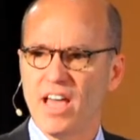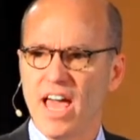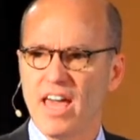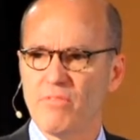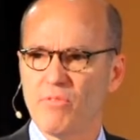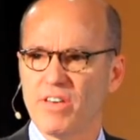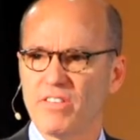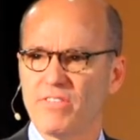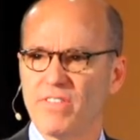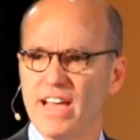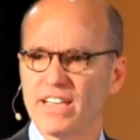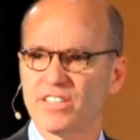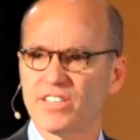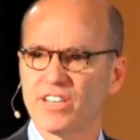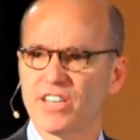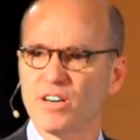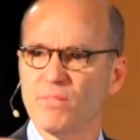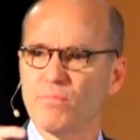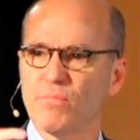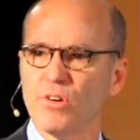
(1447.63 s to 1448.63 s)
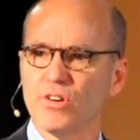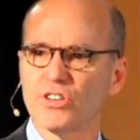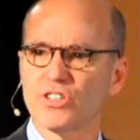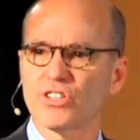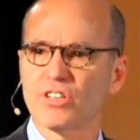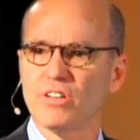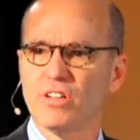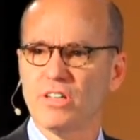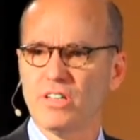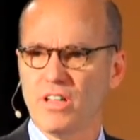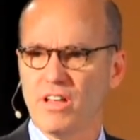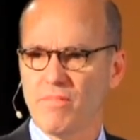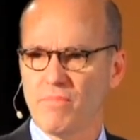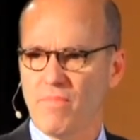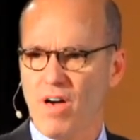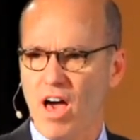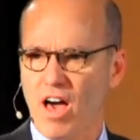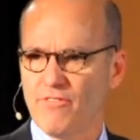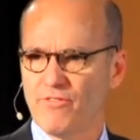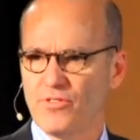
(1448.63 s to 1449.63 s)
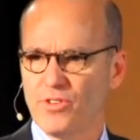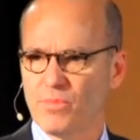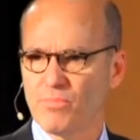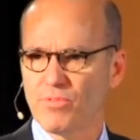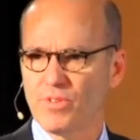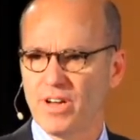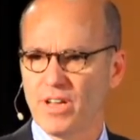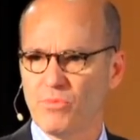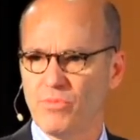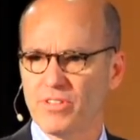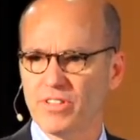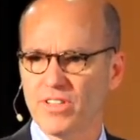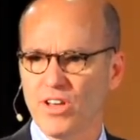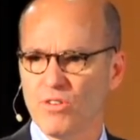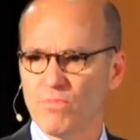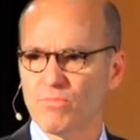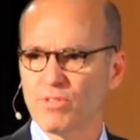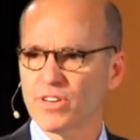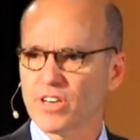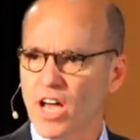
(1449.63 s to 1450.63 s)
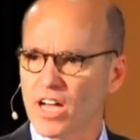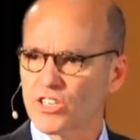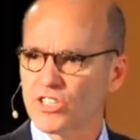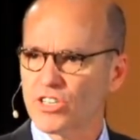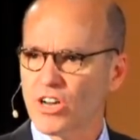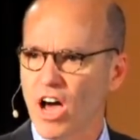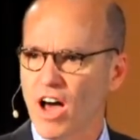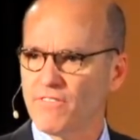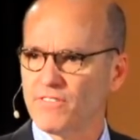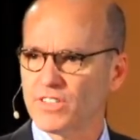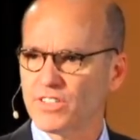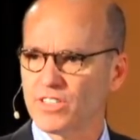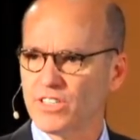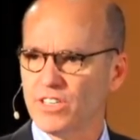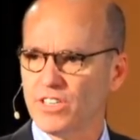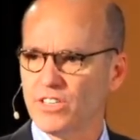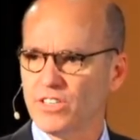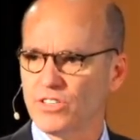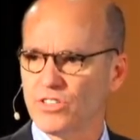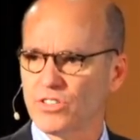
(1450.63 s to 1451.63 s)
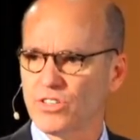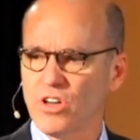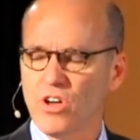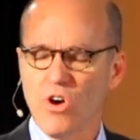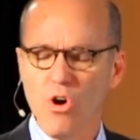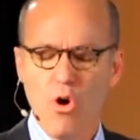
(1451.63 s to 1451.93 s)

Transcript: And whether that's a commercial footprint with loan production offices,